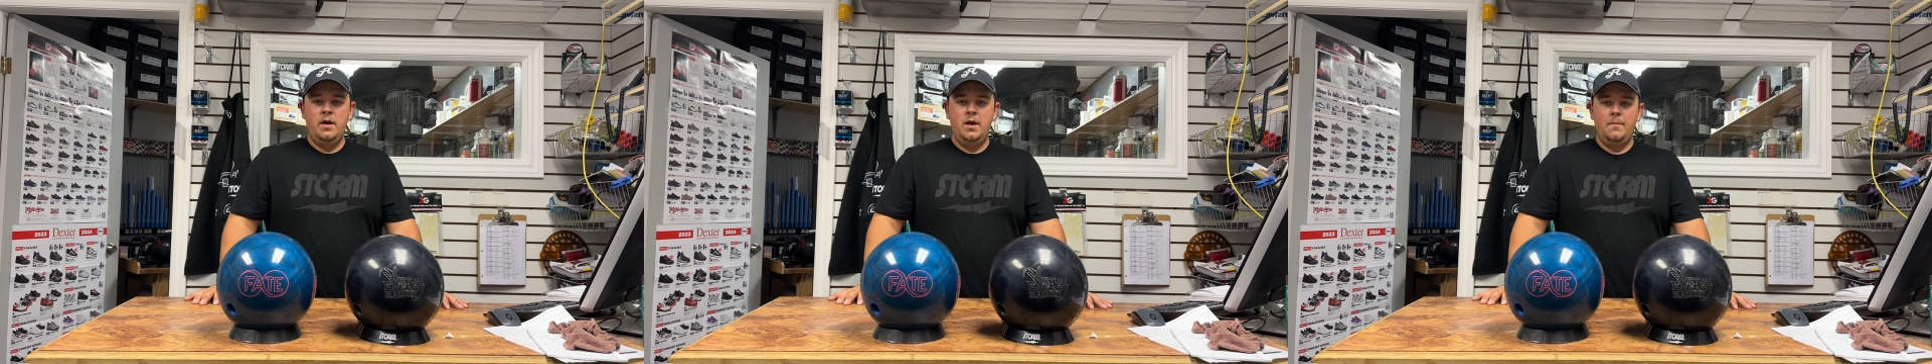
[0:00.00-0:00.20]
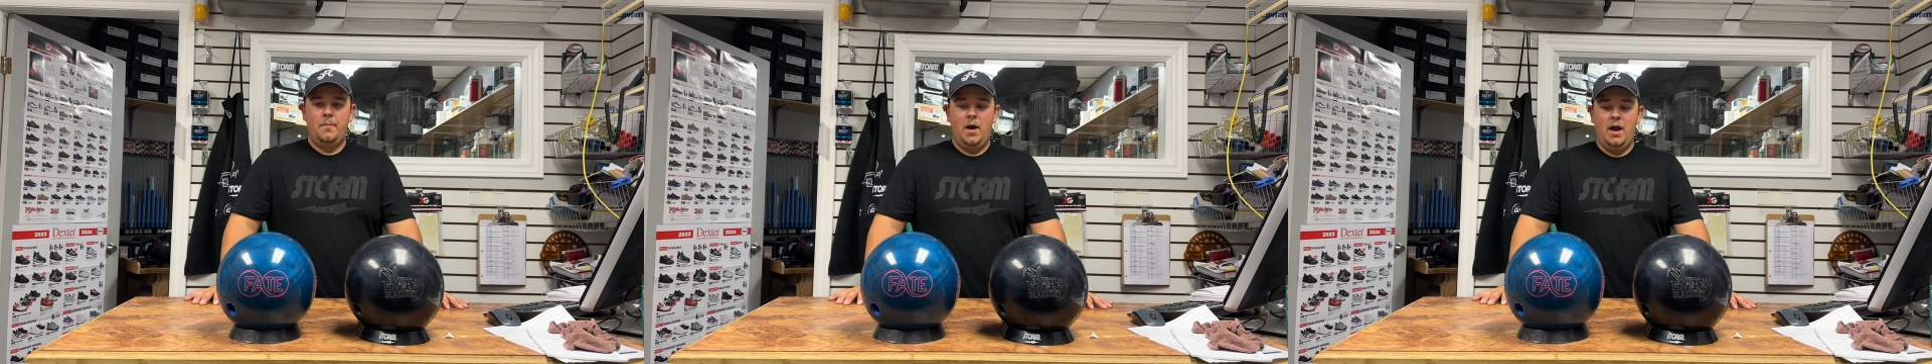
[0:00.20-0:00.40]

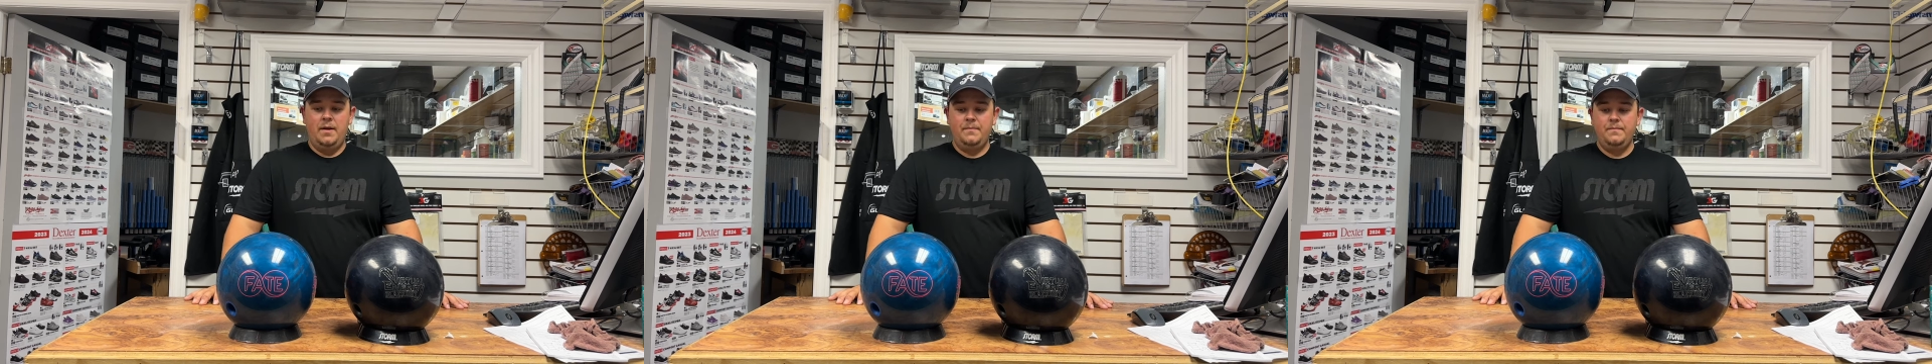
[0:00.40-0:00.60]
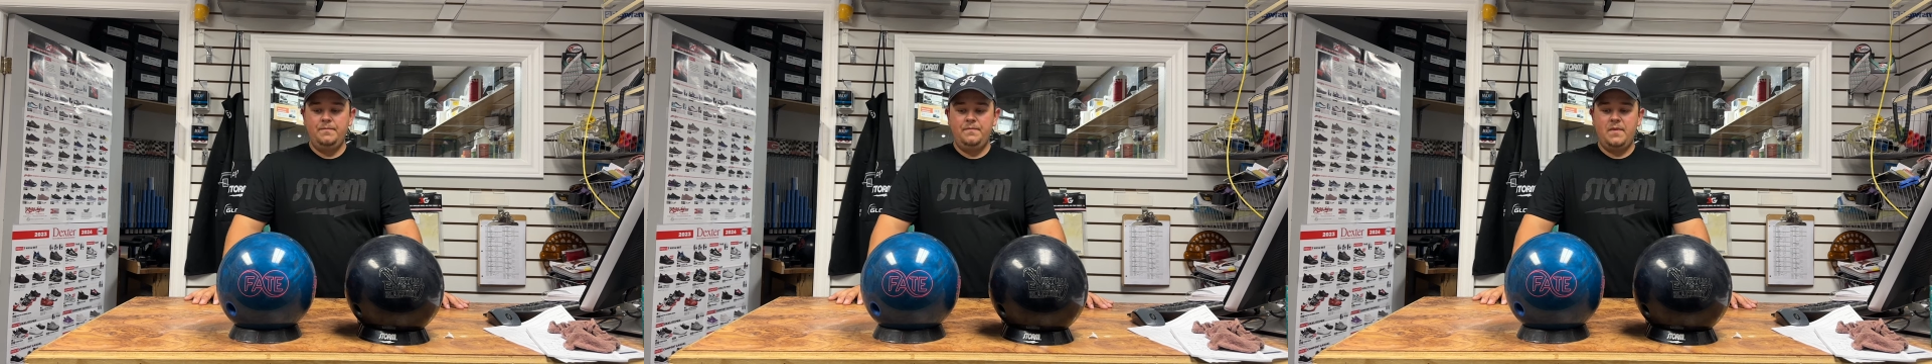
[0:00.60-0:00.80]
but
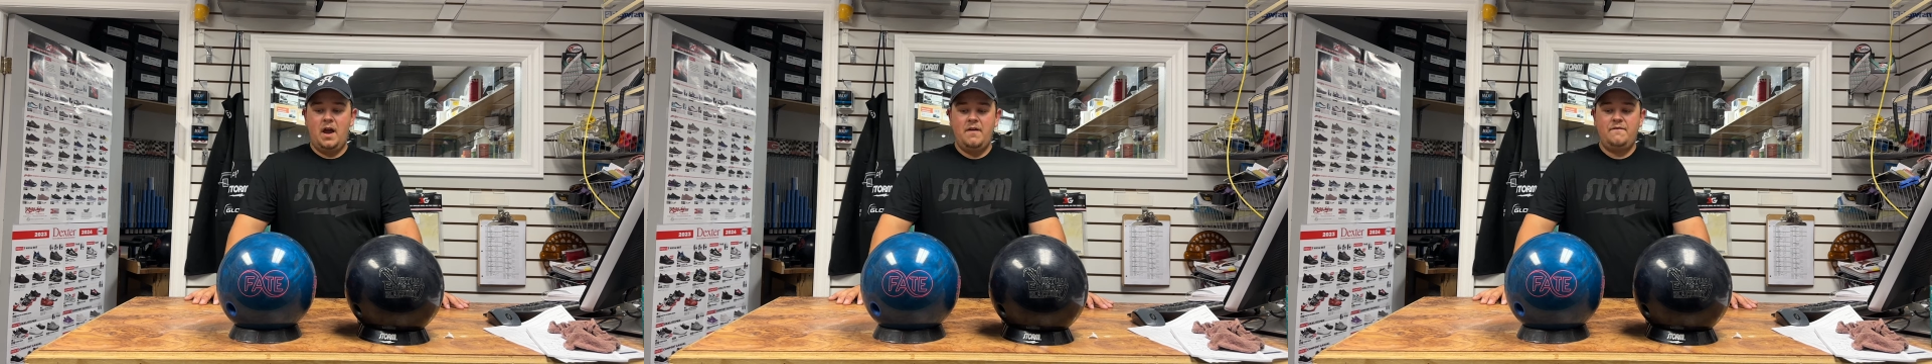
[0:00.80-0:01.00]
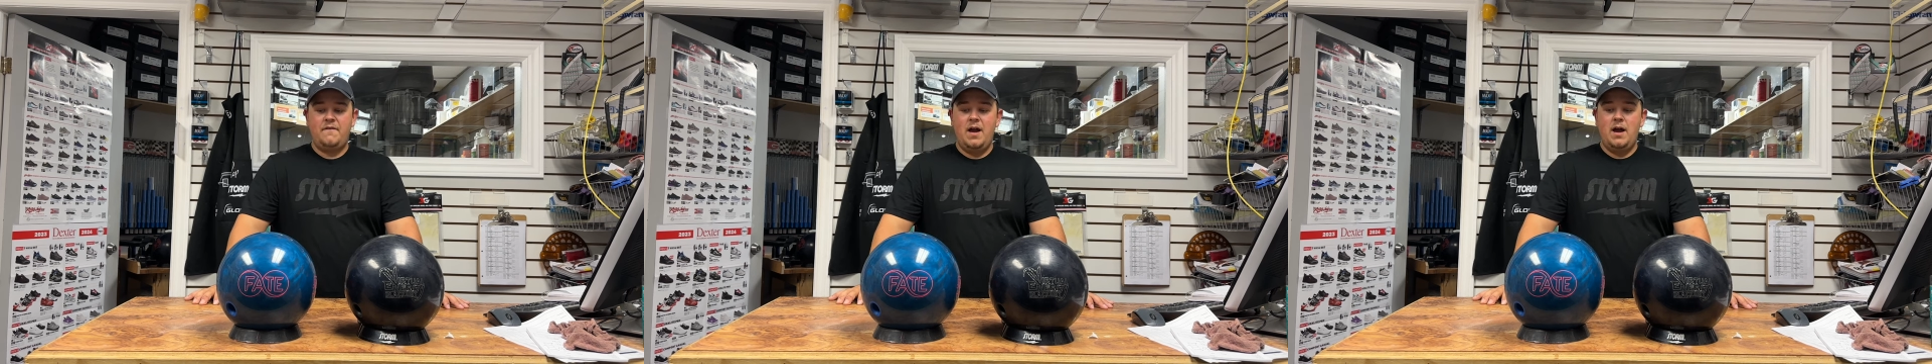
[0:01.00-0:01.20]
I
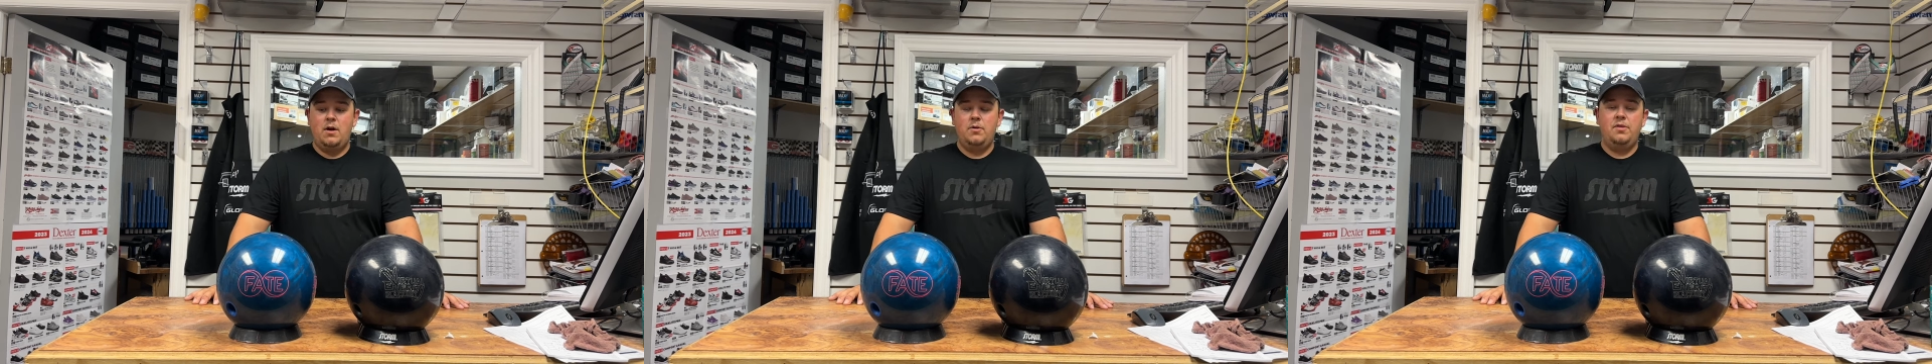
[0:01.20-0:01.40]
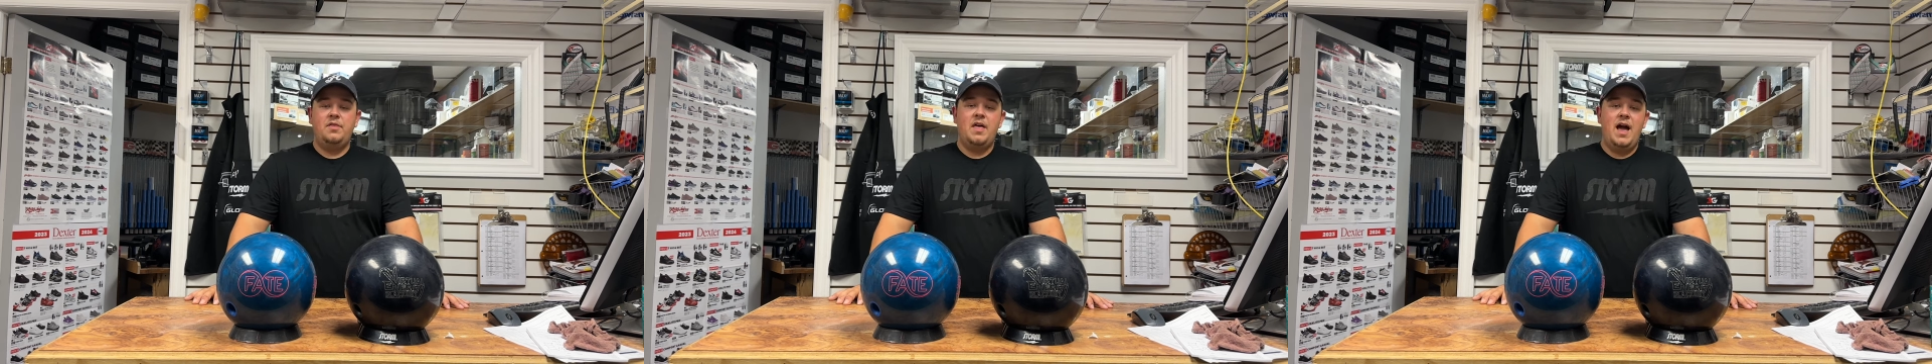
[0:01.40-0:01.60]

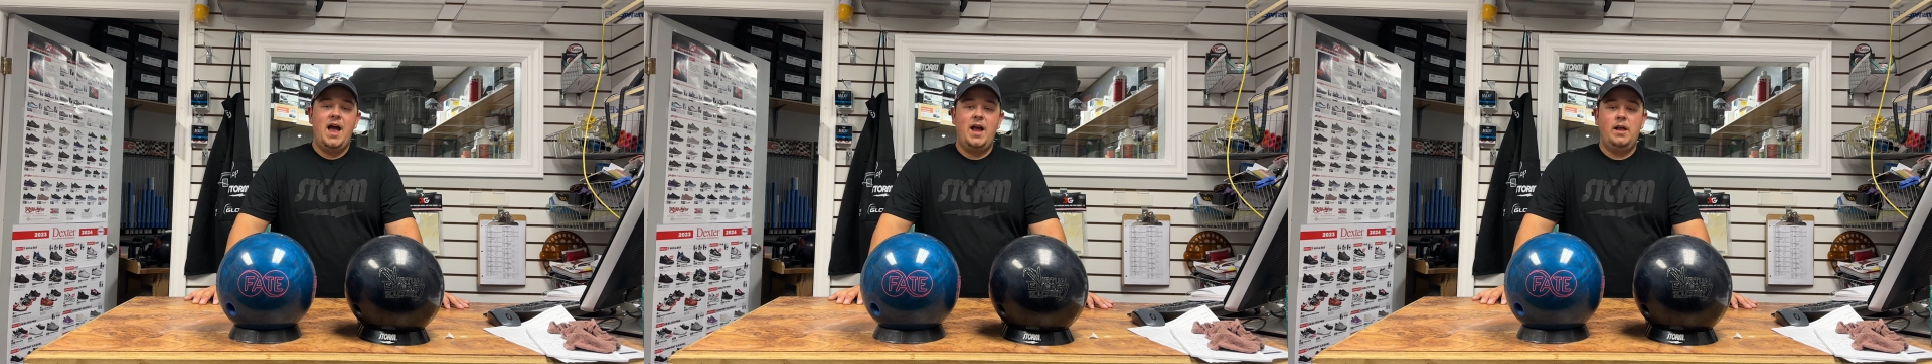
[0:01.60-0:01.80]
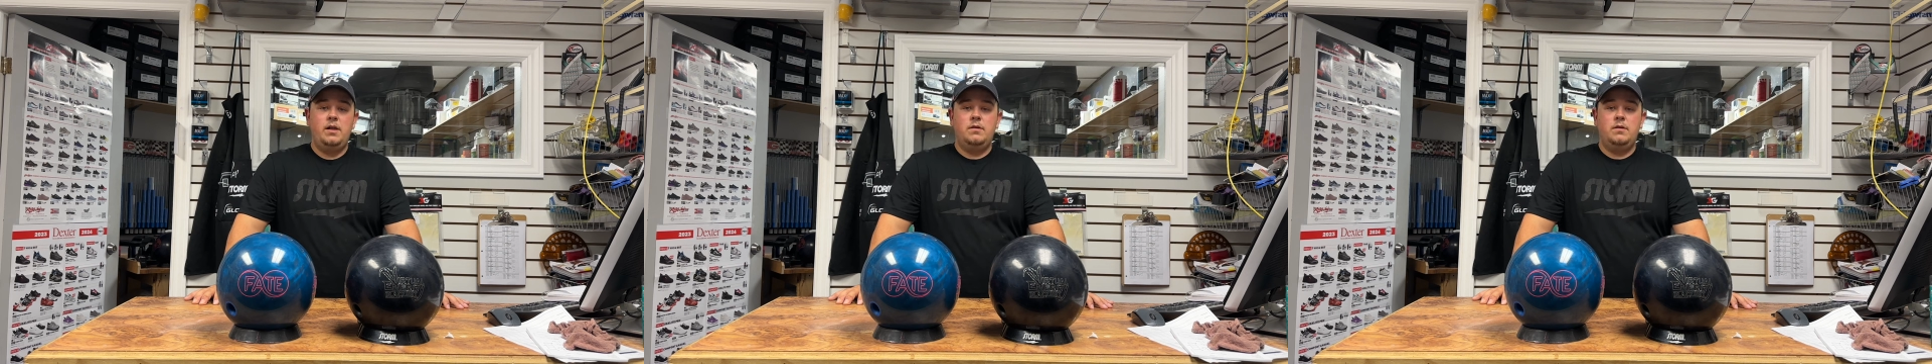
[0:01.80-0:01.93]
found that